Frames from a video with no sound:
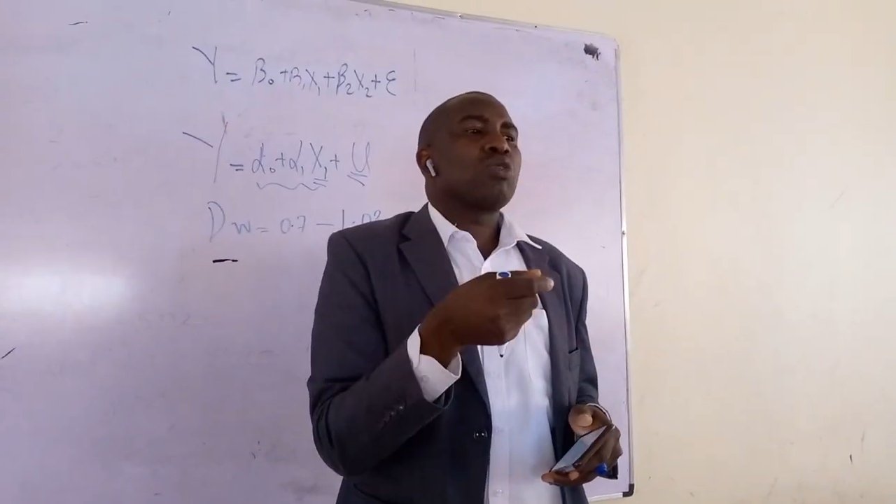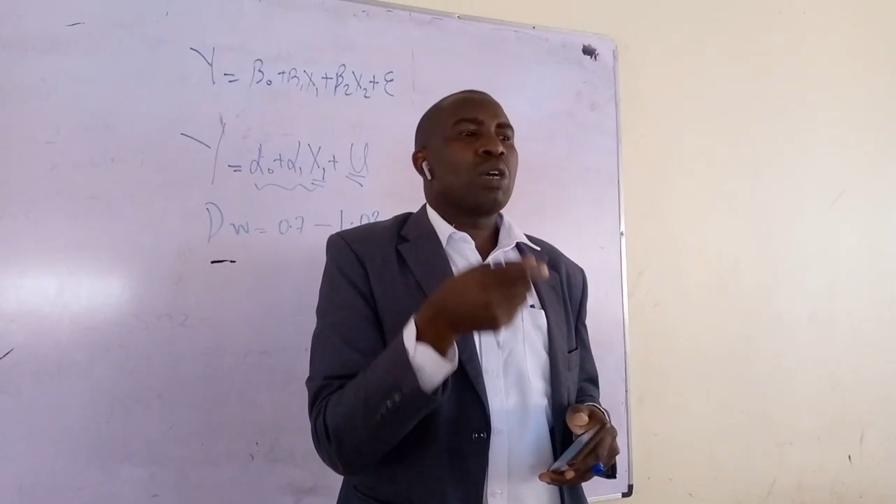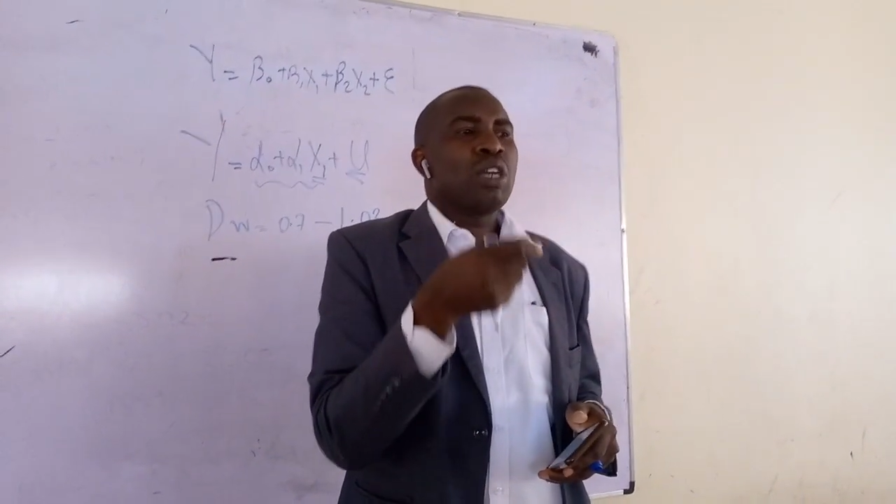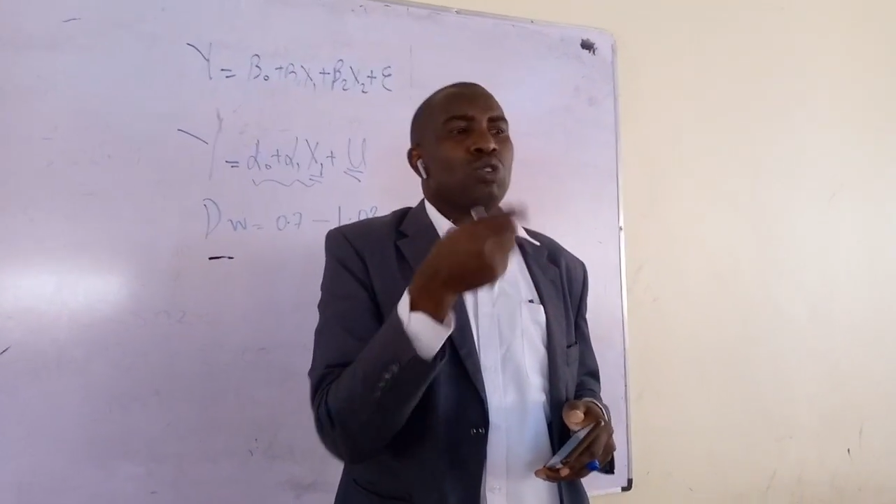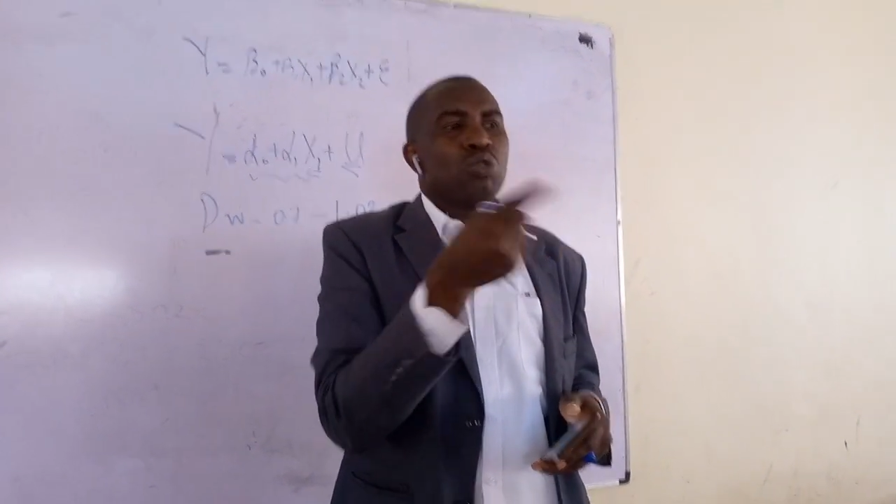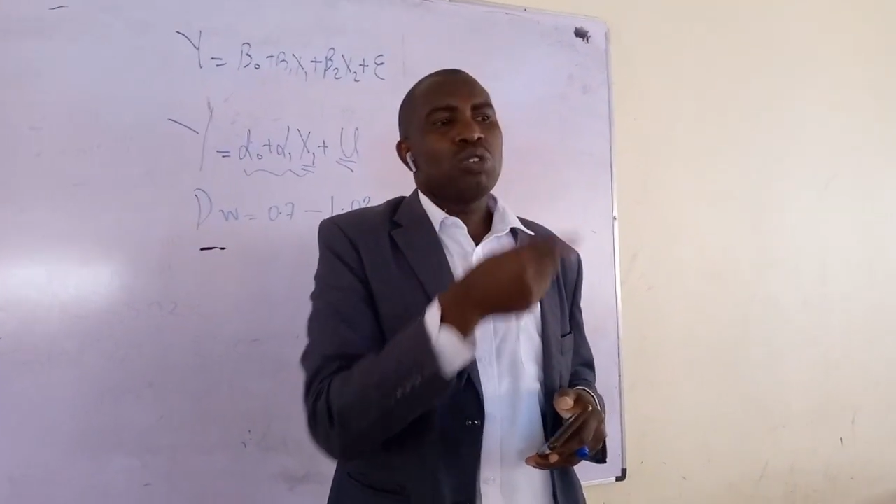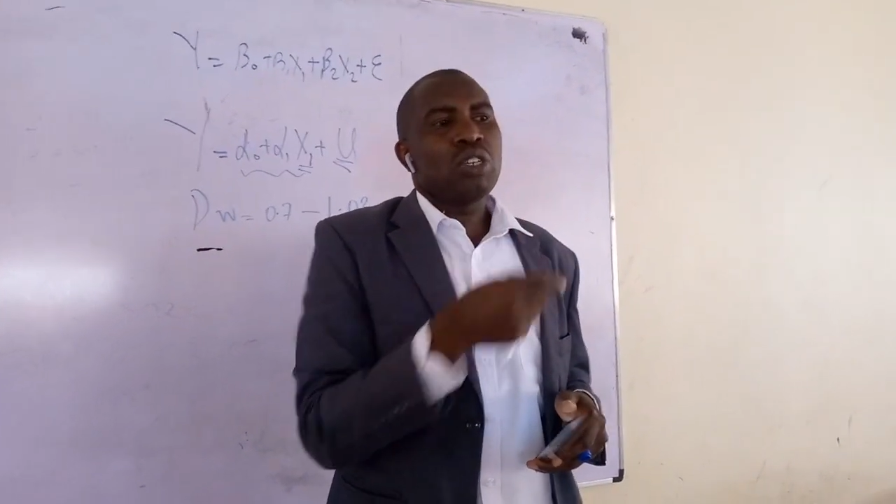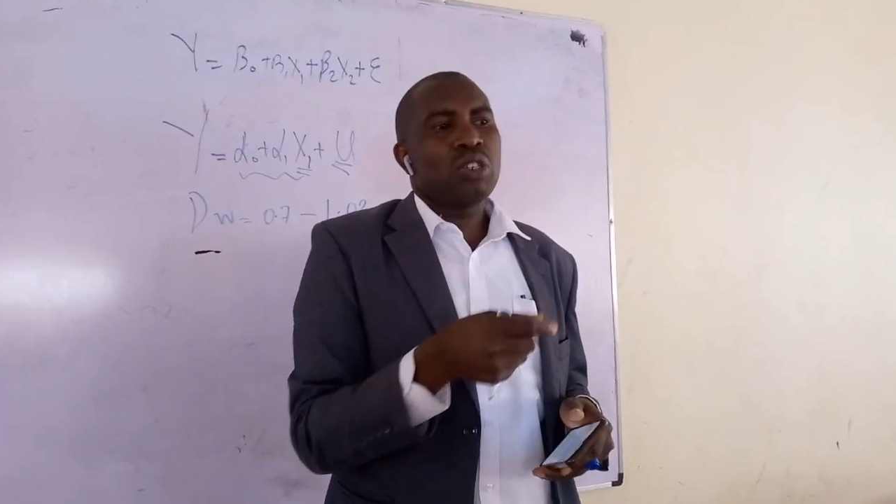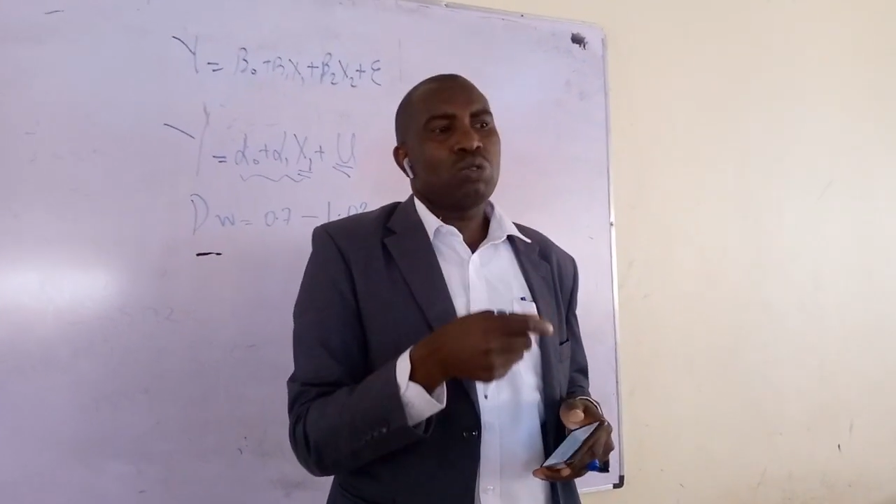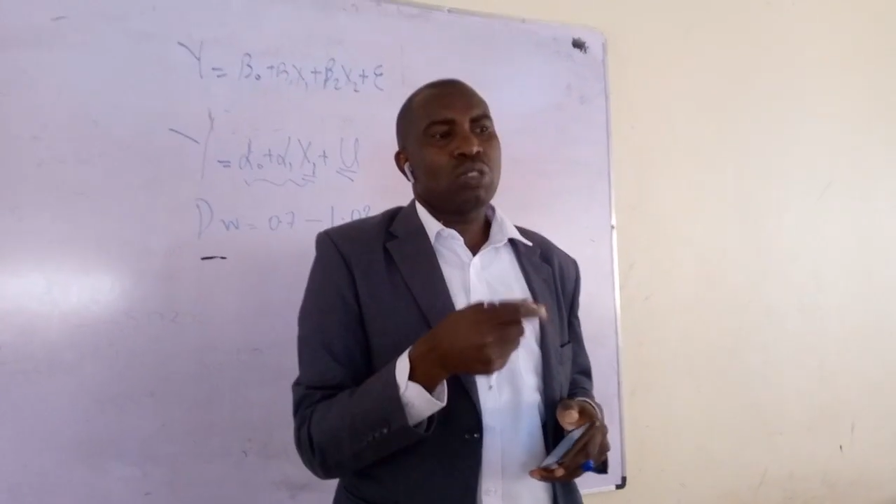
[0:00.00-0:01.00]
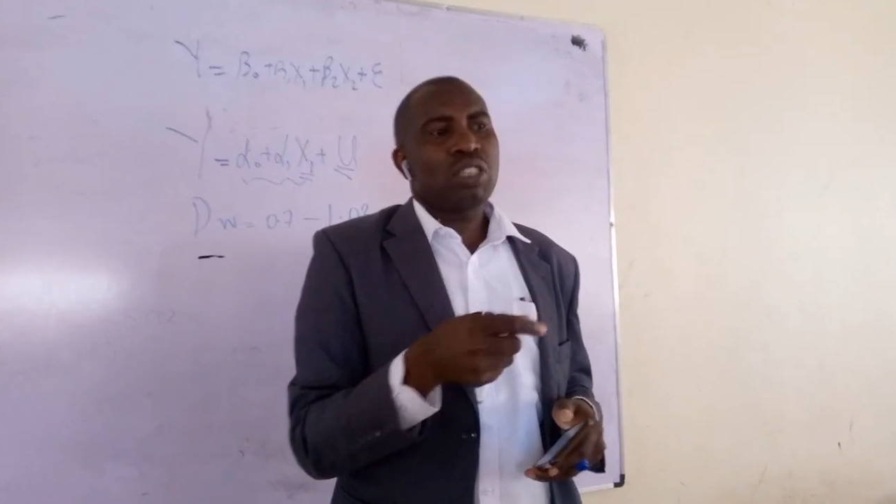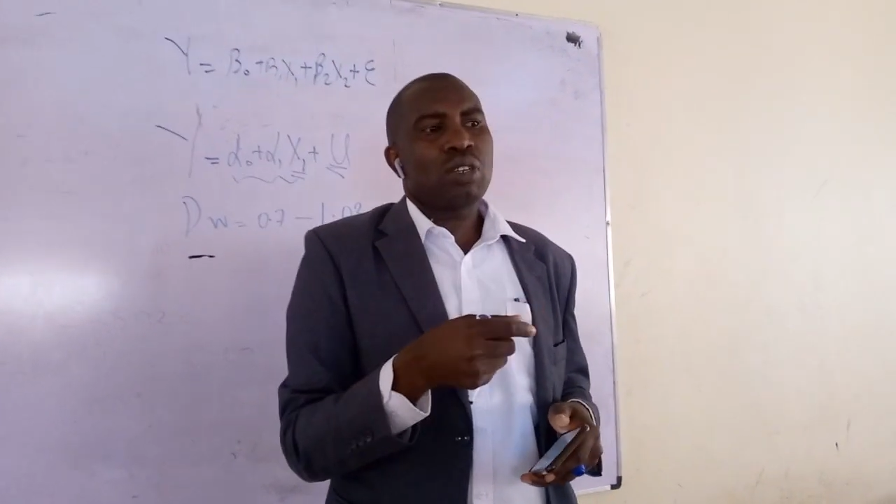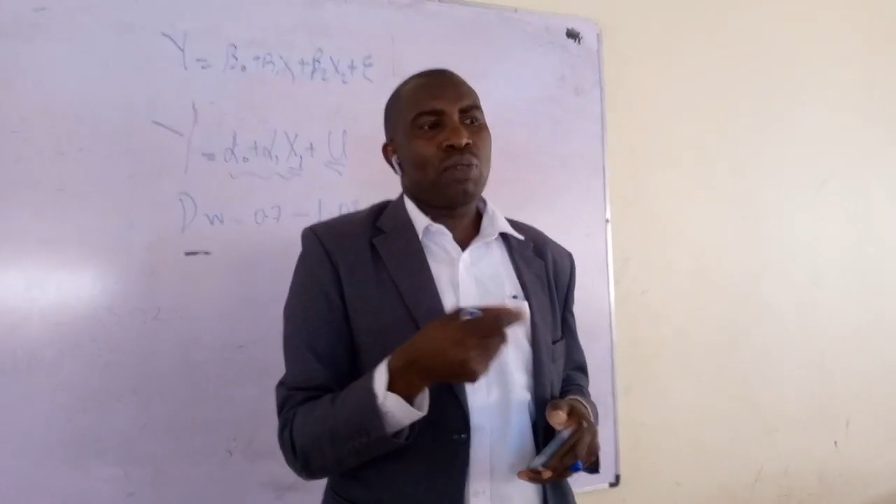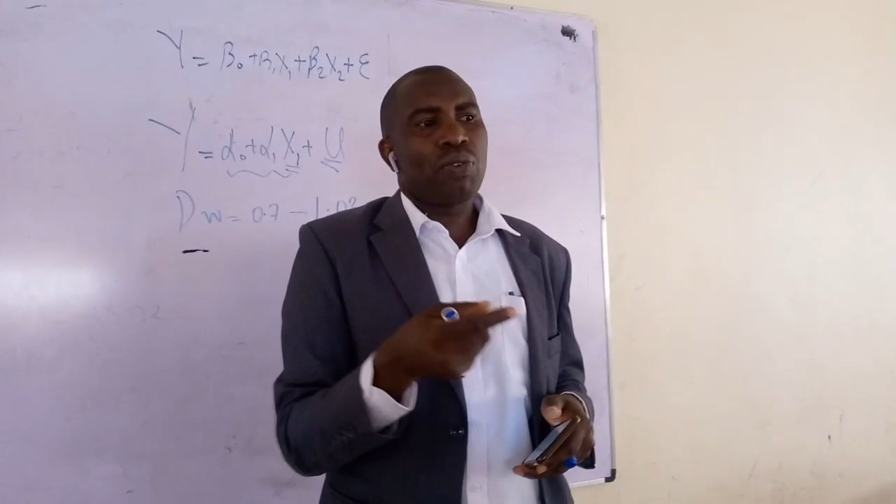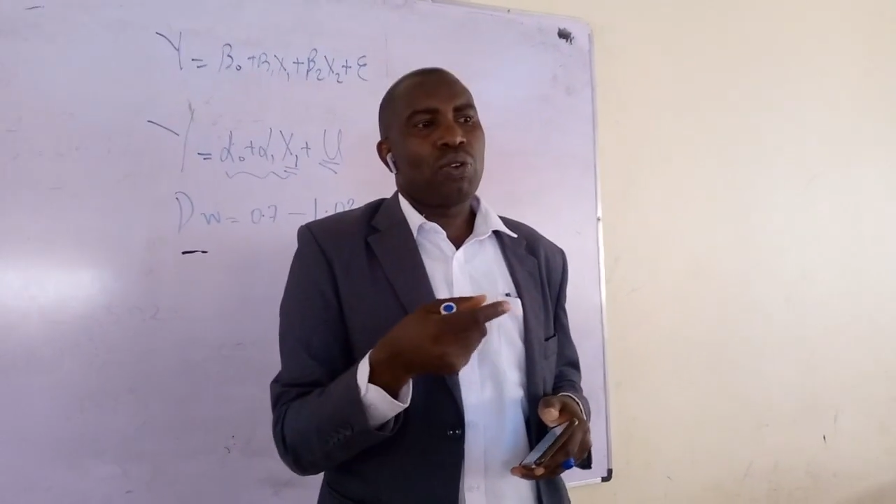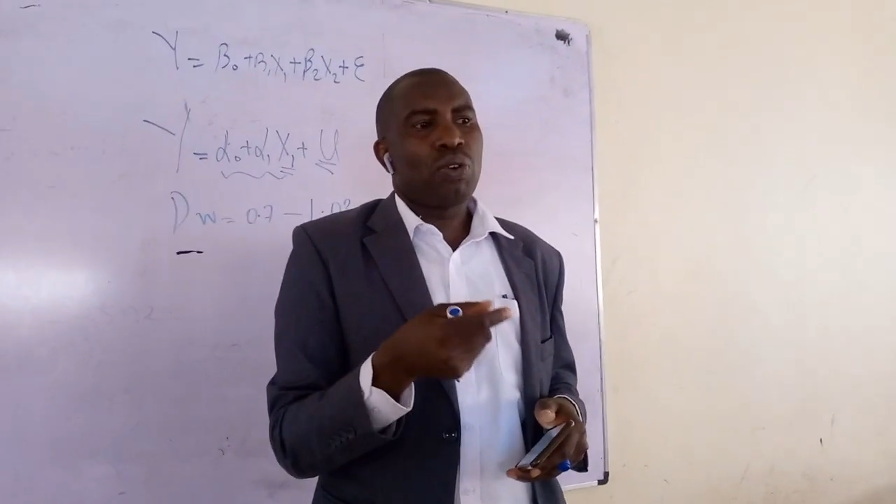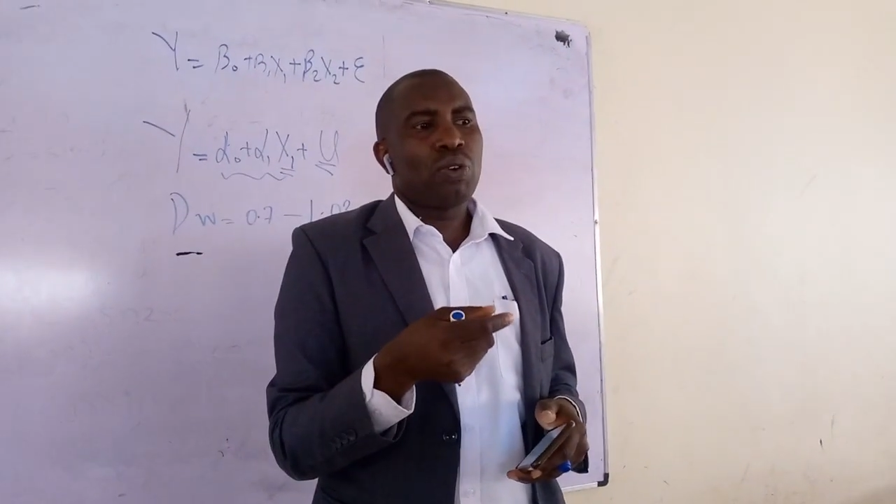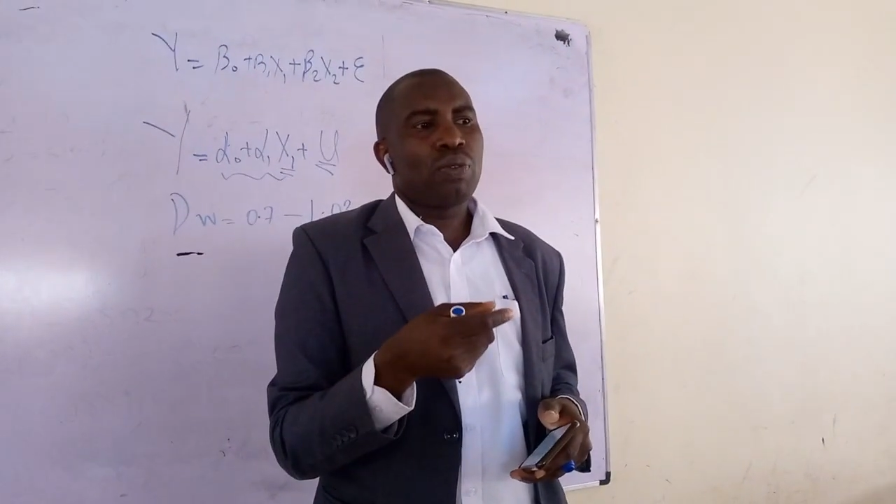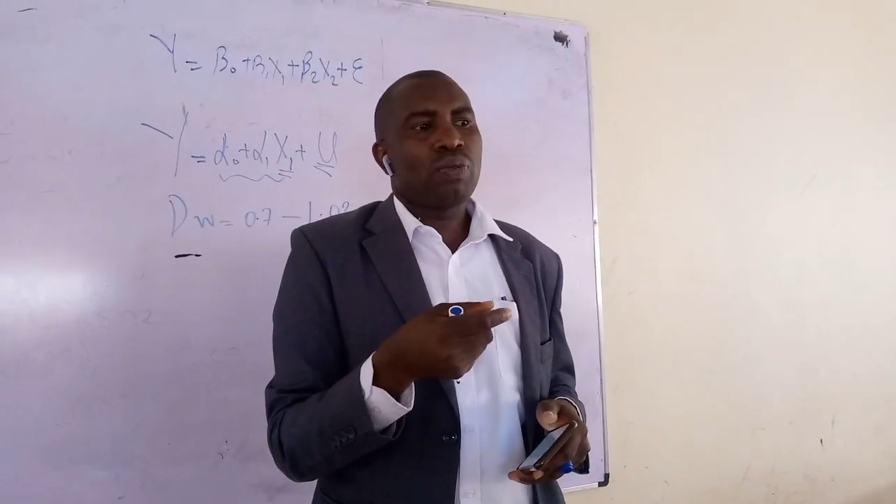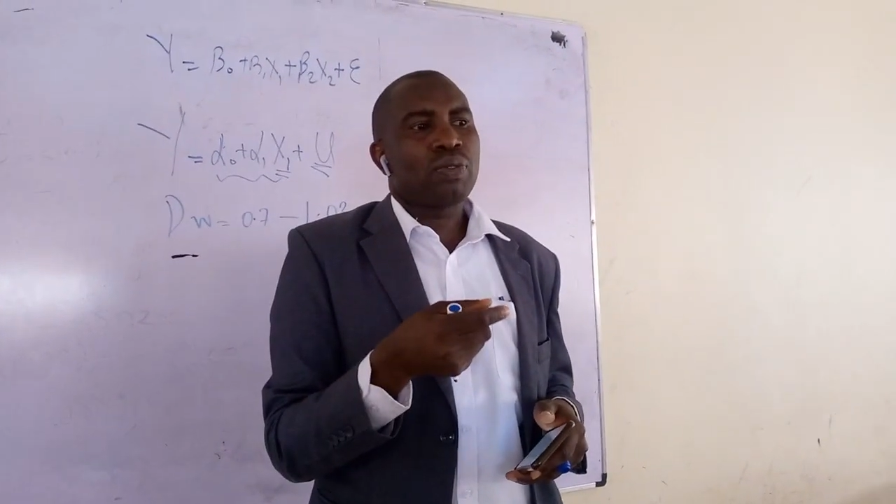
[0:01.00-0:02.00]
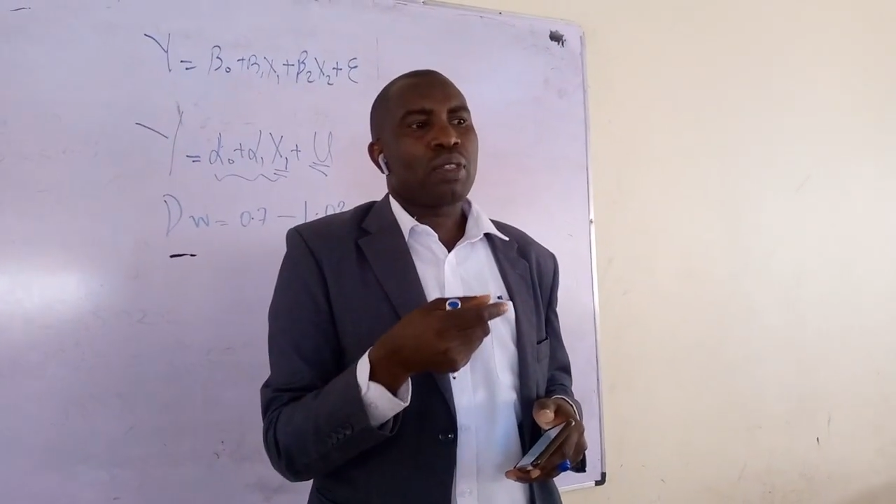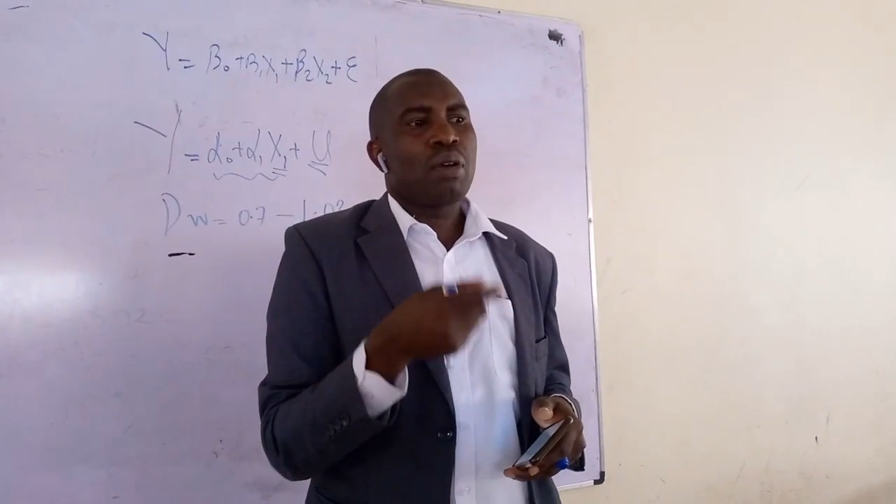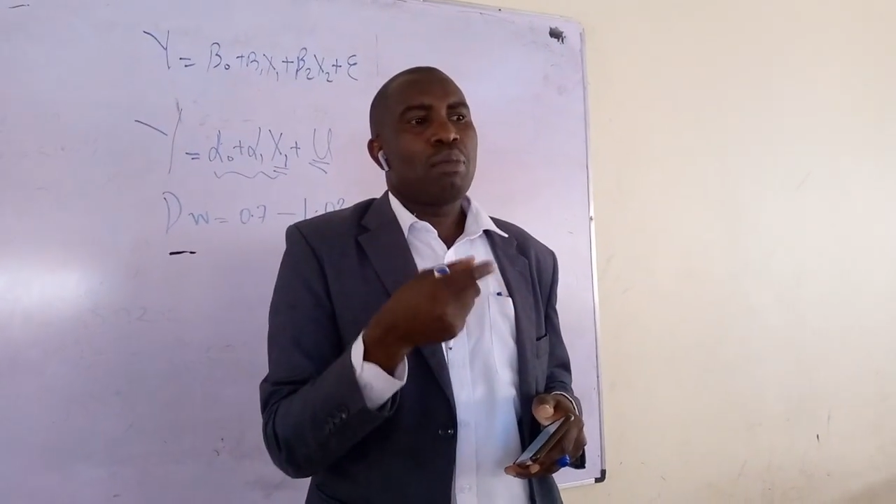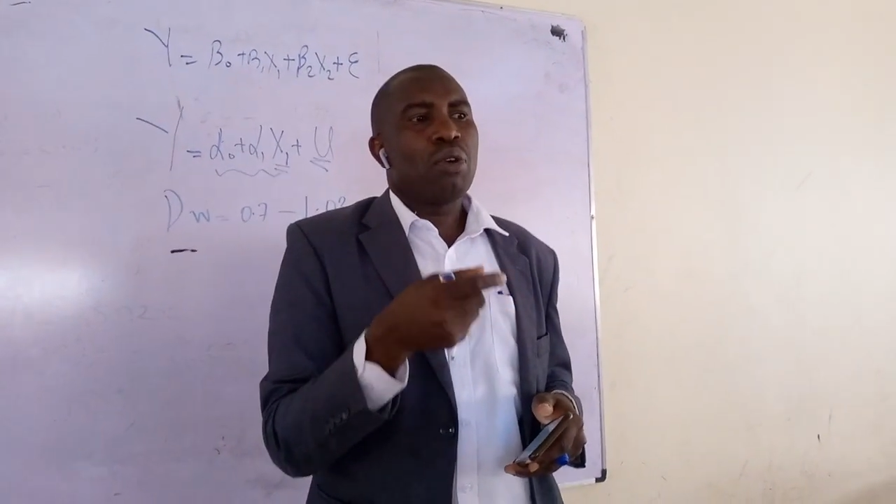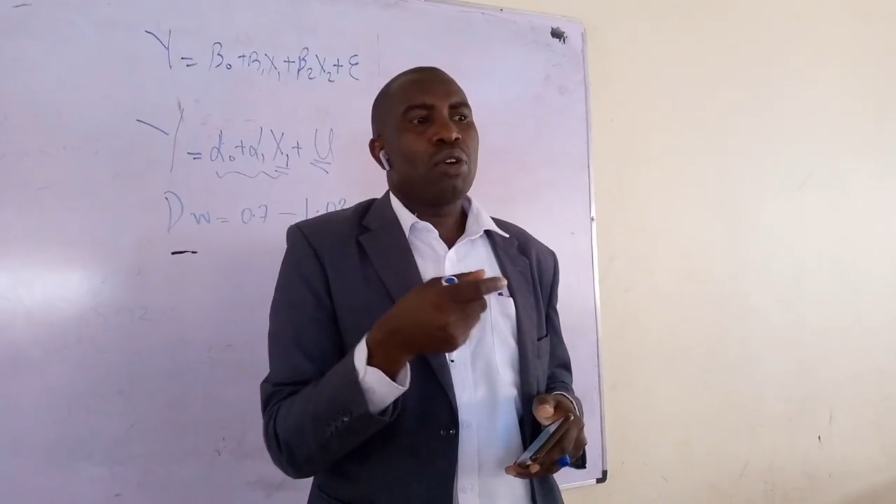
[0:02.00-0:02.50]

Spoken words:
use it to test for model